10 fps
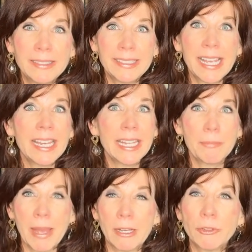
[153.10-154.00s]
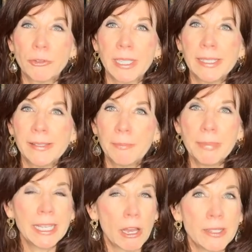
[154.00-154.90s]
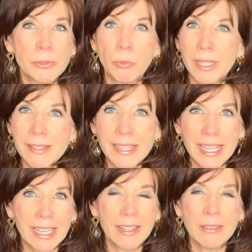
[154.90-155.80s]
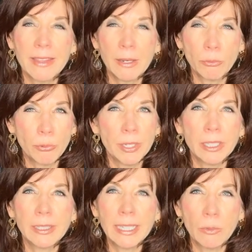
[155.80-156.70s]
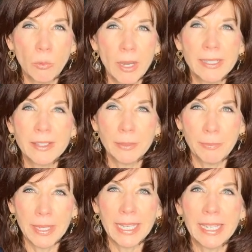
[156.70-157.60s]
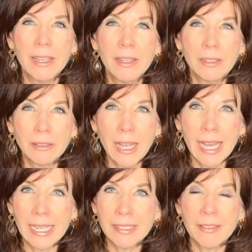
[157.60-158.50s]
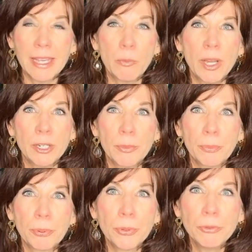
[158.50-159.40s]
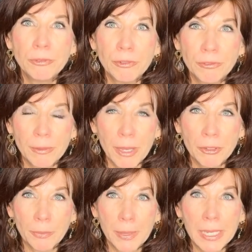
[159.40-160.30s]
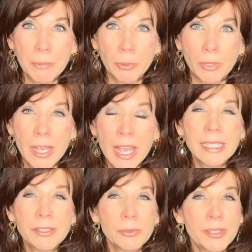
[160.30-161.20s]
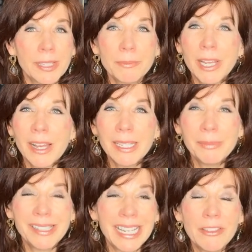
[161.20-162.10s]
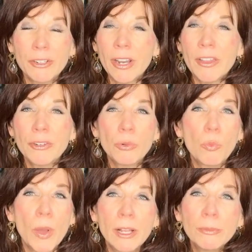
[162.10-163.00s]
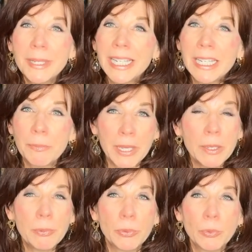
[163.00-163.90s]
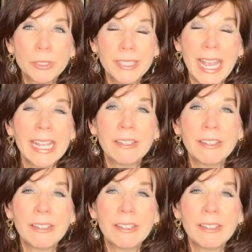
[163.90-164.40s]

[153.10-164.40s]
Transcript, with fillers: setting boundaries because once again, they really want to be liked. They want approval from other people. And so sometimes either other well-meaning people will take